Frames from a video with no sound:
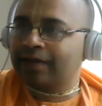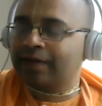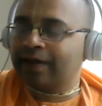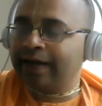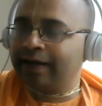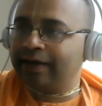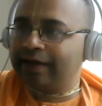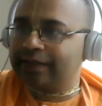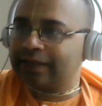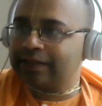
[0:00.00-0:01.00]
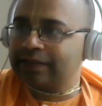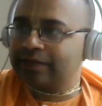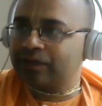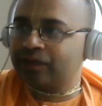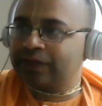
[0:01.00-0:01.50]
the
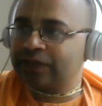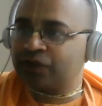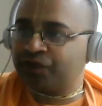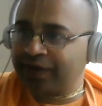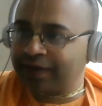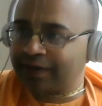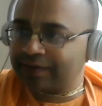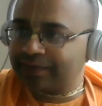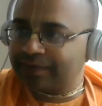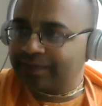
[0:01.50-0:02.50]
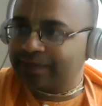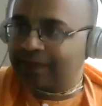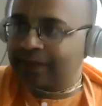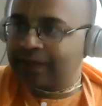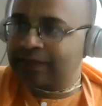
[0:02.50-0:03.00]
intelligence which is weak
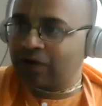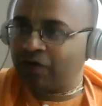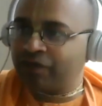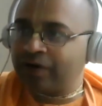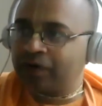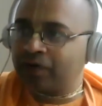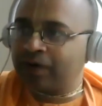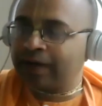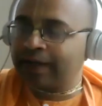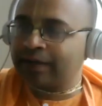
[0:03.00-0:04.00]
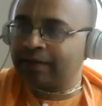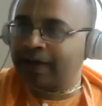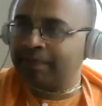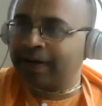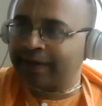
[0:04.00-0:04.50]
is often overtaken
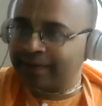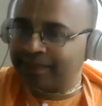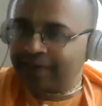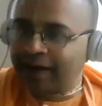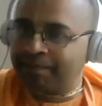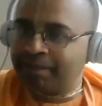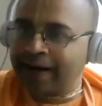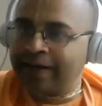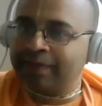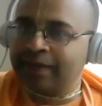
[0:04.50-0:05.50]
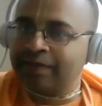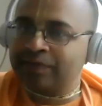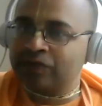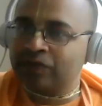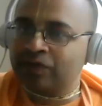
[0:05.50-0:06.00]
by mind and mind
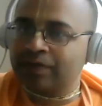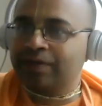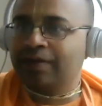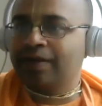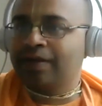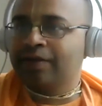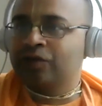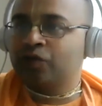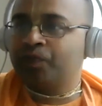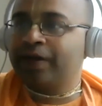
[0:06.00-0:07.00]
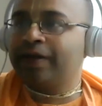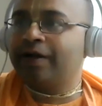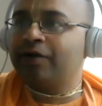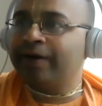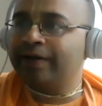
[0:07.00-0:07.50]
becomes
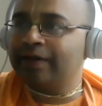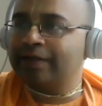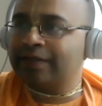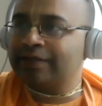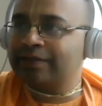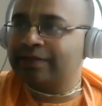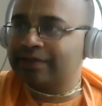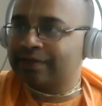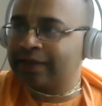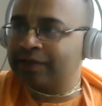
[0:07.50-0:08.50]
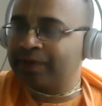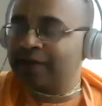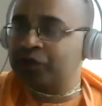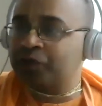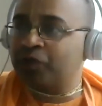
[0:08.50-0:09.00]
superior to intelligence. It
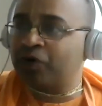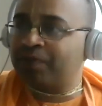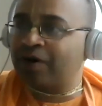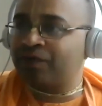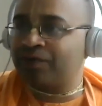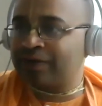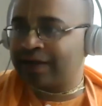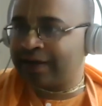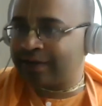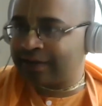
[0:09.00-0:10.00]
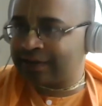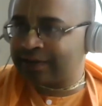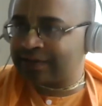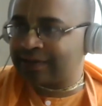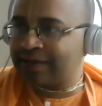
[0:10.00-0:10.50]
becomes more powerful than
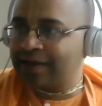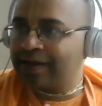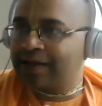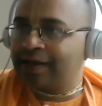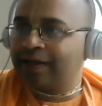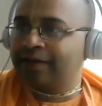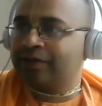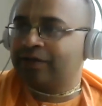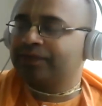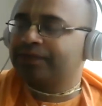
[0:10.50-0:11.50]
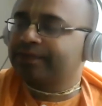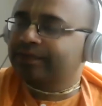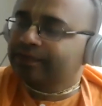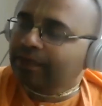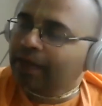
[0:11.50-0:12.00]
intelligence, you know.
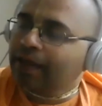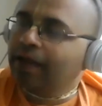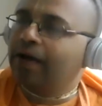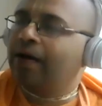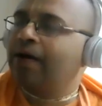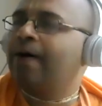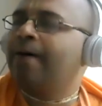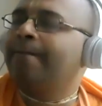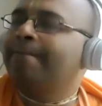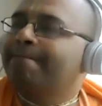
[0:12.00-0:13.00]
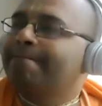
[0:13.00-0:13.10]
Um,